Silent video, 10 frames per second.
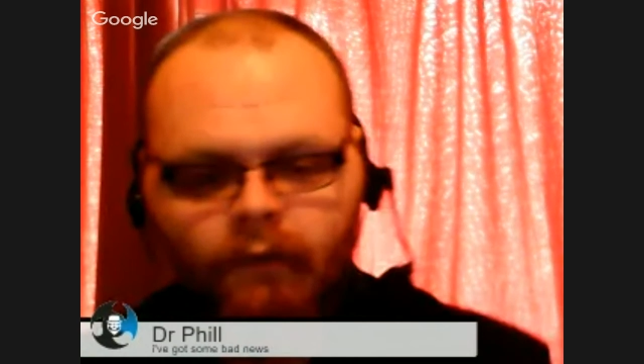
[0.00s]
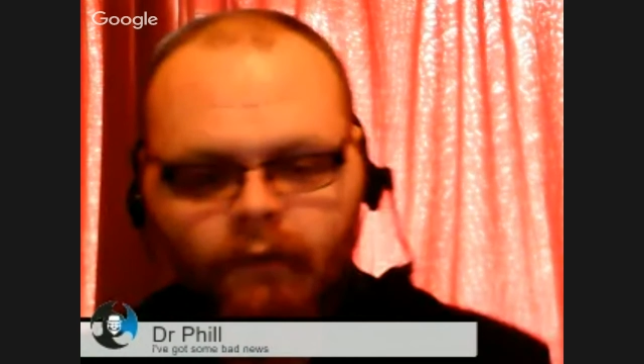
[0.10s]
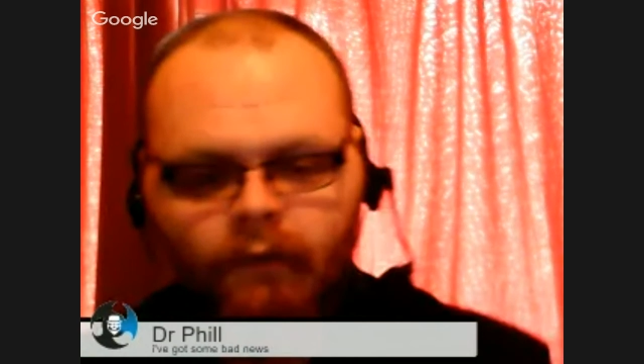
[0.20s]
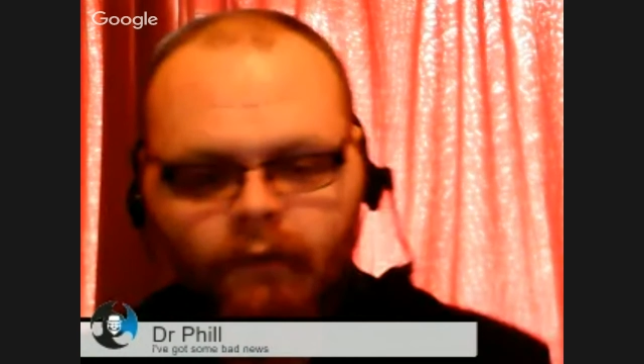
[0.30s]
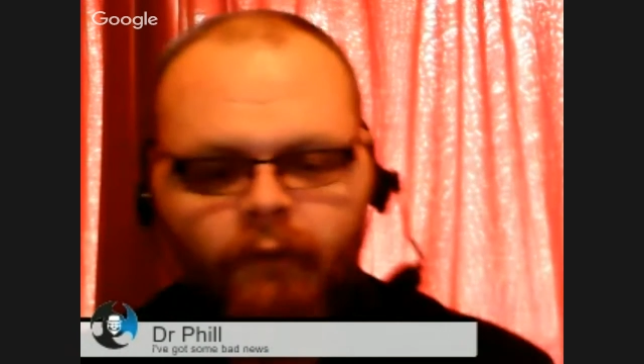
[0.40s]

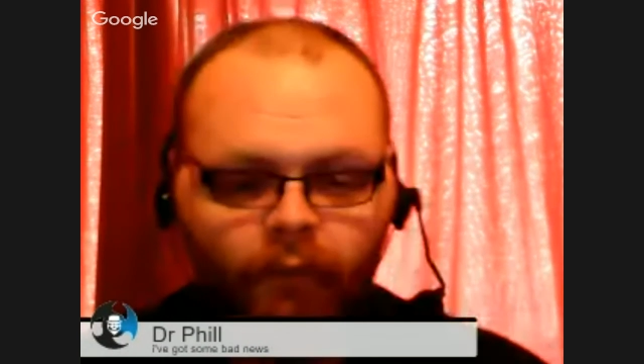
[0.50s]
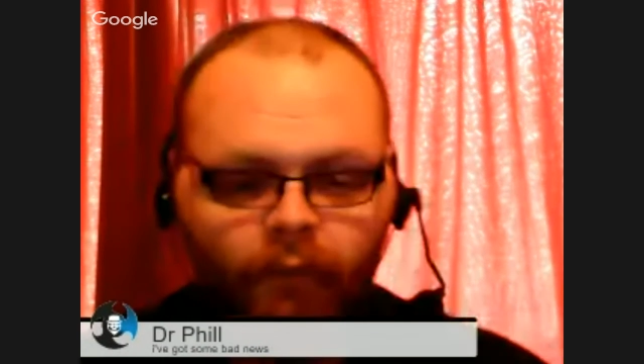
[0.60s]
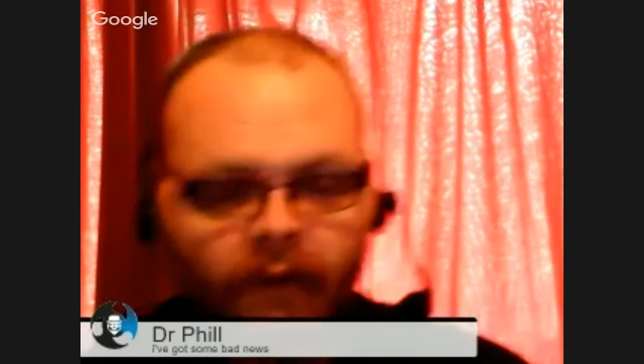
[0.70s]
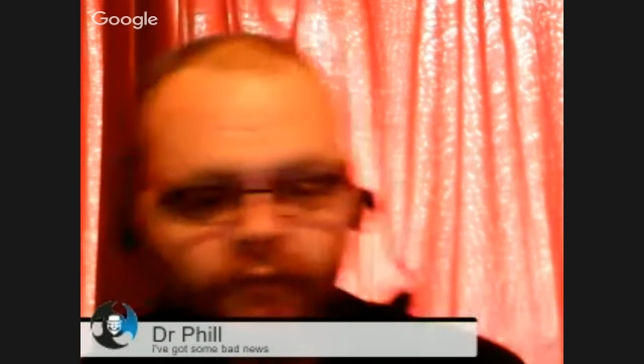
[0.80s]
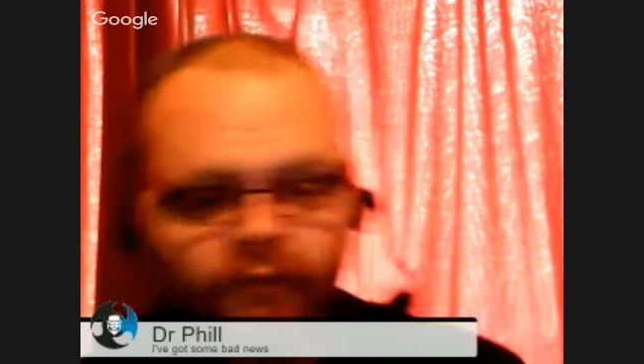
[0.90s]
for the
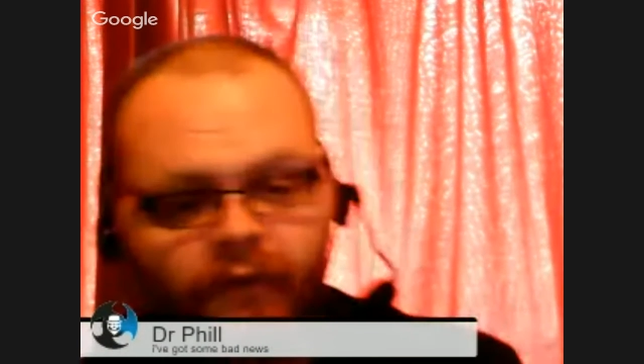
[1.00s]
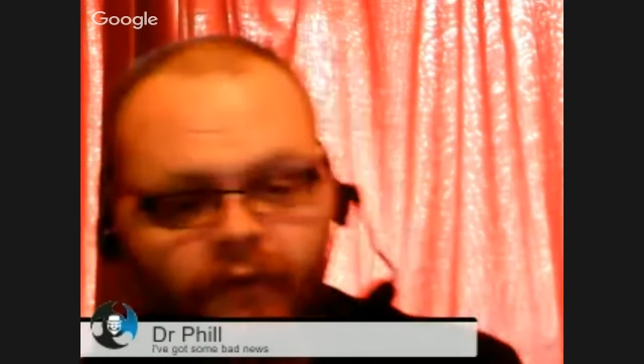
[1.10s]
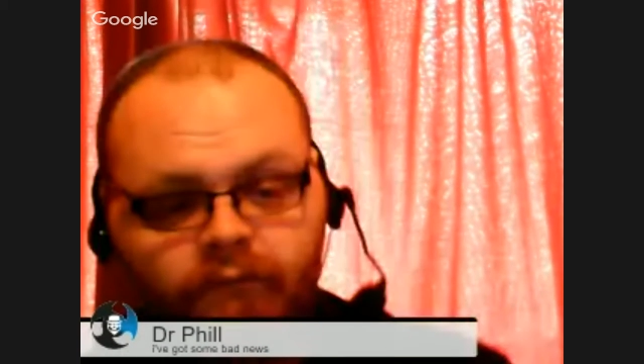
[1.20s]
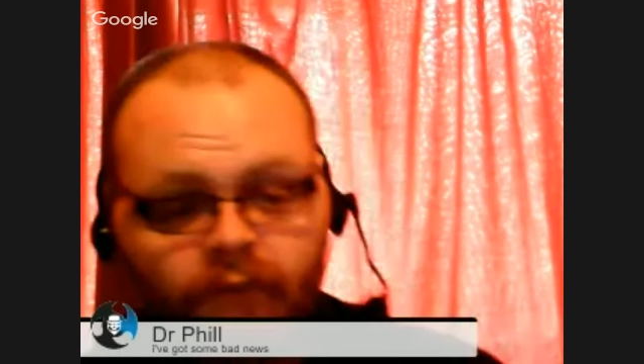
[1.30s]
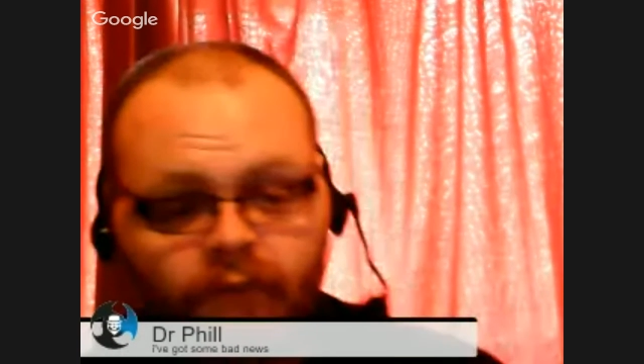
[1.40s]
next
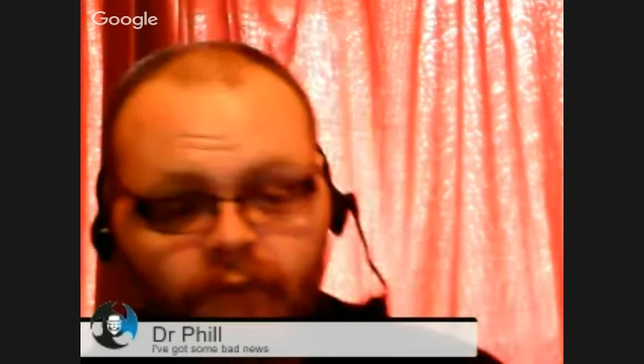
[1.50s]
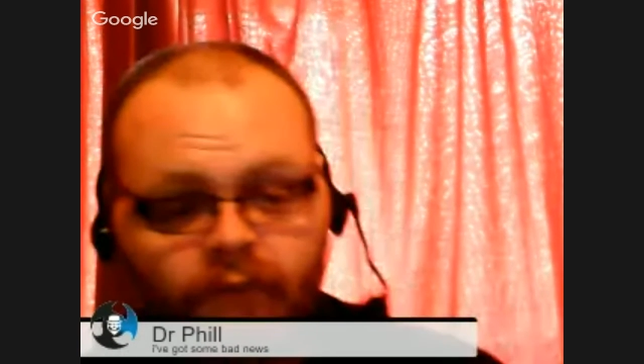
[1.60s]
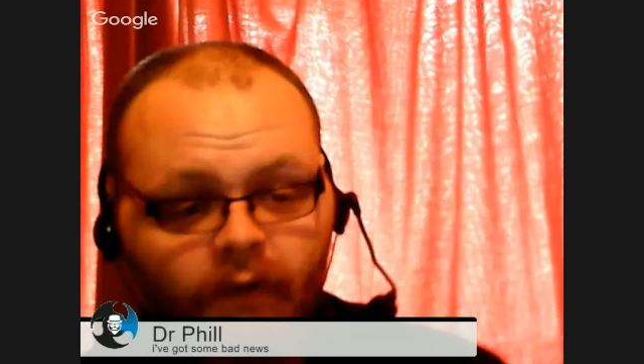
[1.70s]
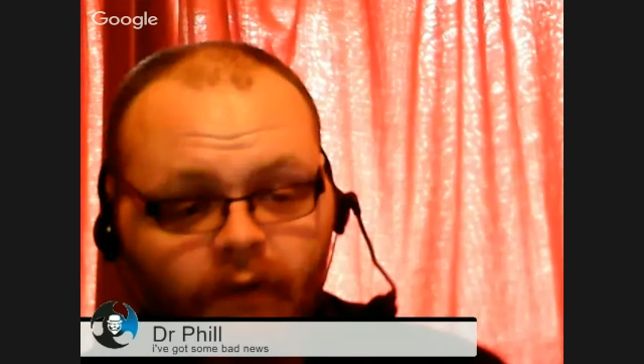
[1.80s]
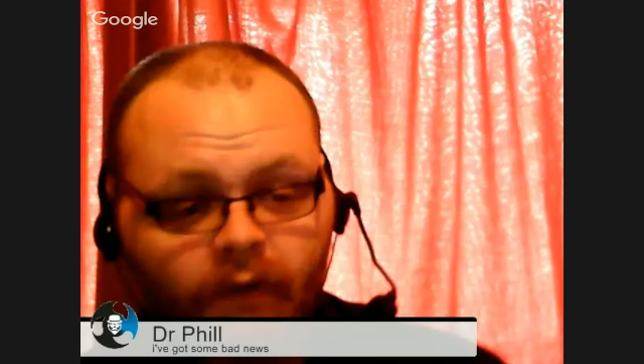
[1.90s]
God
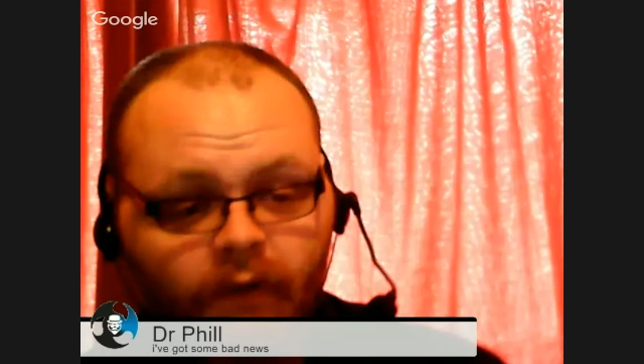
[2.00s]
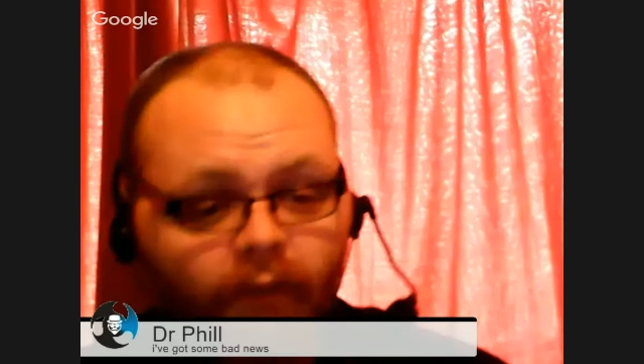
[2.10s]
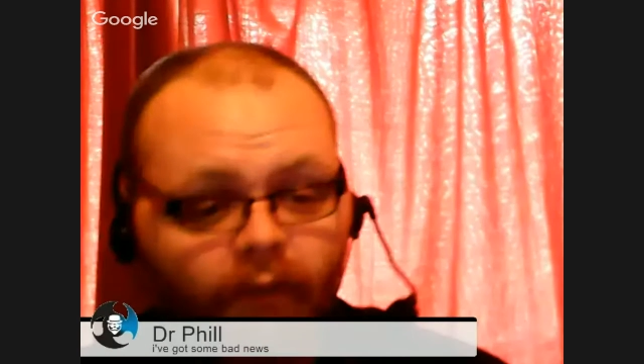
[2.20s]
knows how long.